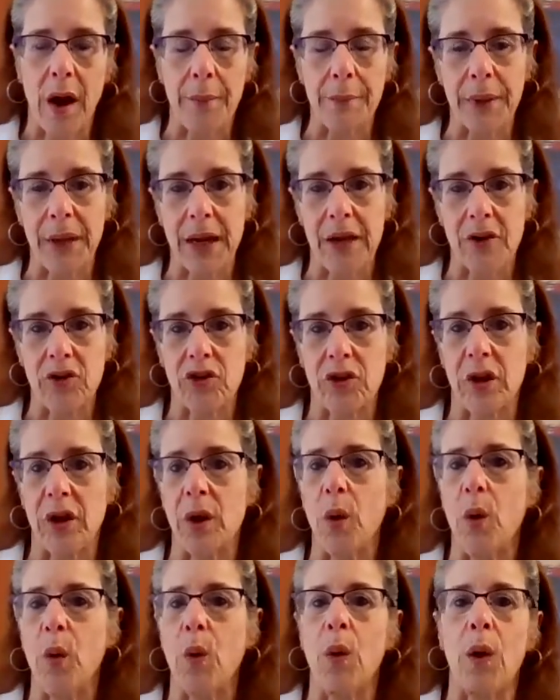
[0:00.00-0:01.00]

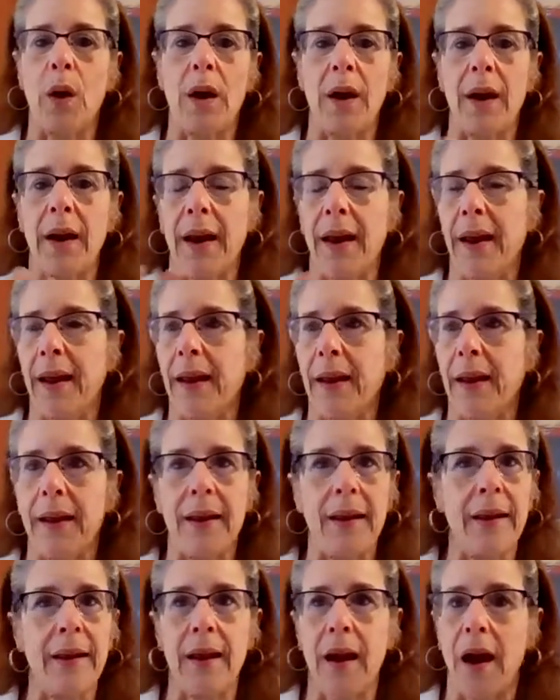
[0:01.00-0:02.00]
combination or
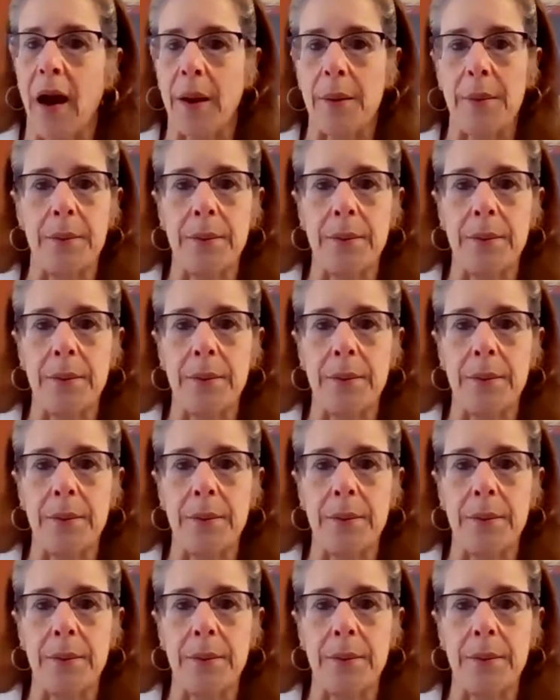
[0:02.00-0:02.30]
a